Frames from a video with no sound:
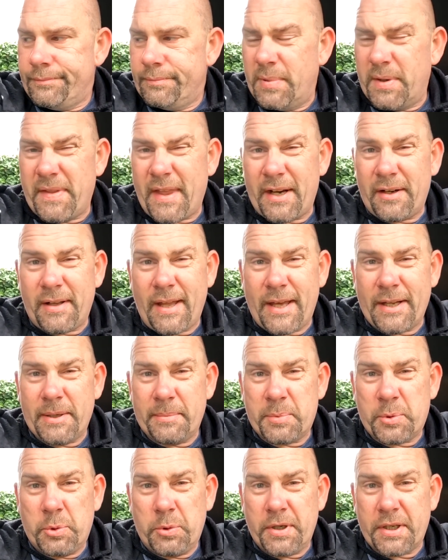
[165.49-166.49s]
but that'll add
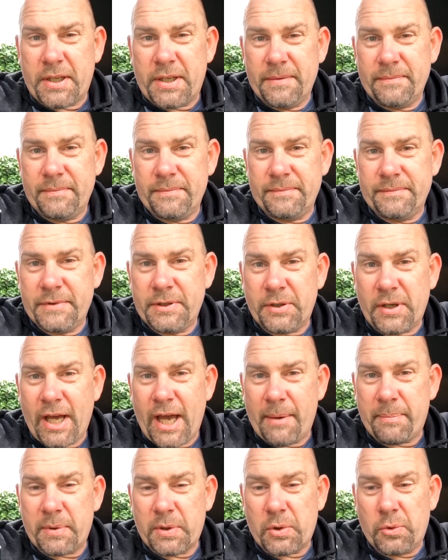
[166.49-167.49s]
up quick. It'll
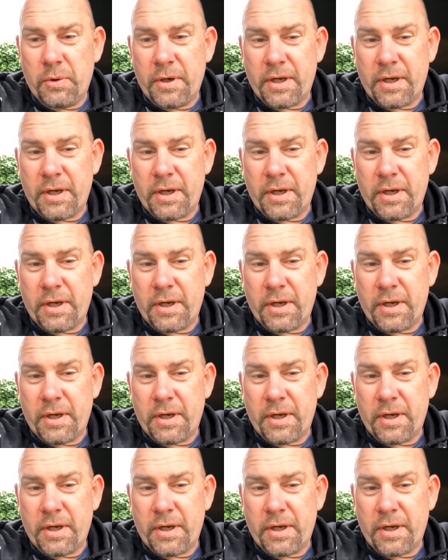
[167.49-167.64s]
happen